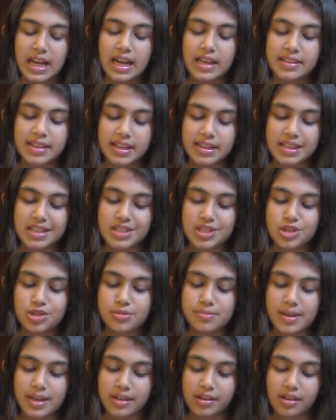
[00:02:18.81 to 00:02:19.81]
that the
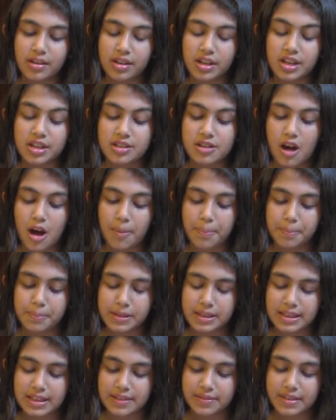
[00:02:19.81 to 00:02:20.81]
shoemaker could not
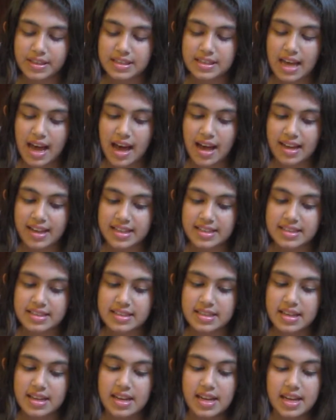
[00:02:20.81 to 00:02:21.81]
believe his
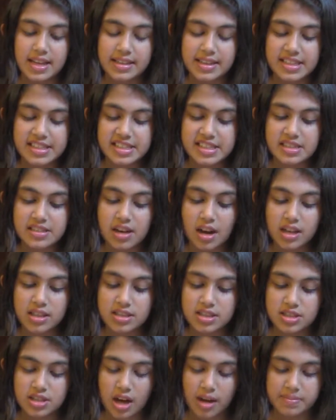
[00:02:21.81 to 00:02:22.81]
eyes. They did
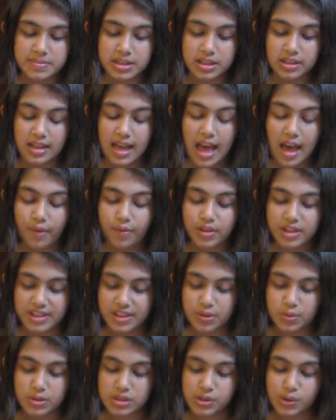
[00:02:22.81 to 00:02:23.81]
not stop till
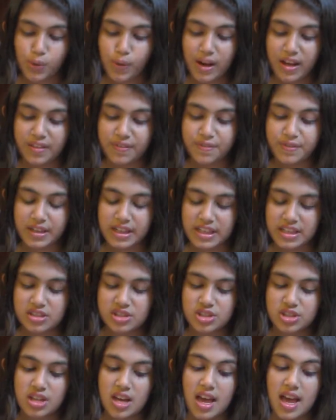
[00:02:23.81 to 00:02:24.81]
everything was quite
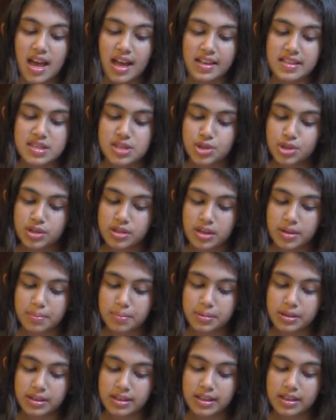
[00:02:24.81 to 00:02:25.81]
finished and stood
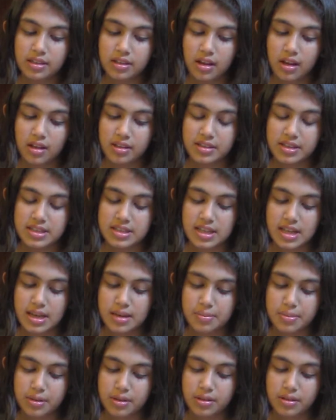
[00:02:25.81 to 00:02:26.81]
complete on the
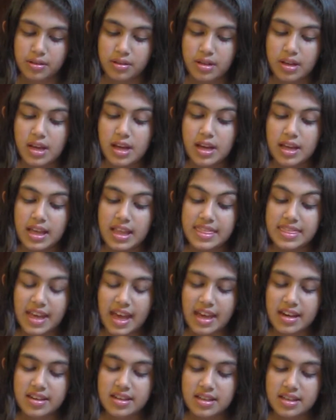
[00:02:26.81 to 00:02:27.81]
table.
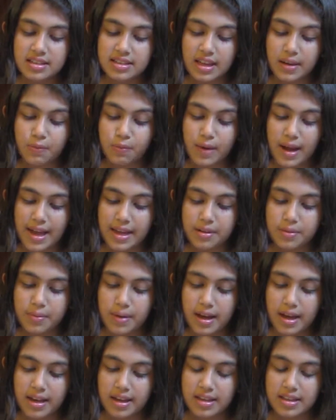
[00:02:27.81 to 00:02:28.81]
Then they ran
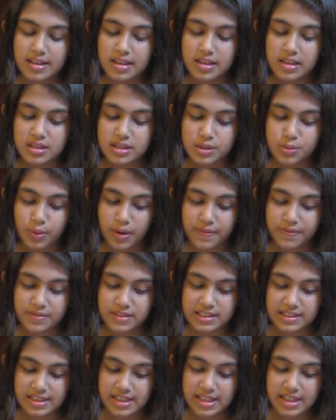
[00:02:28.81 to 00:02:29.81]
away
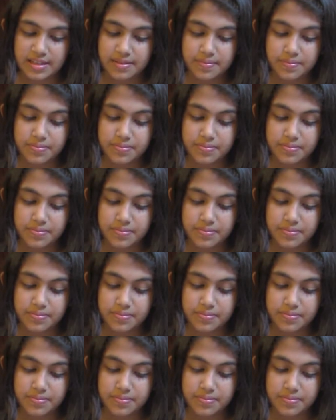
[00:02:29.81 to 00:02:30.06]
swiftly.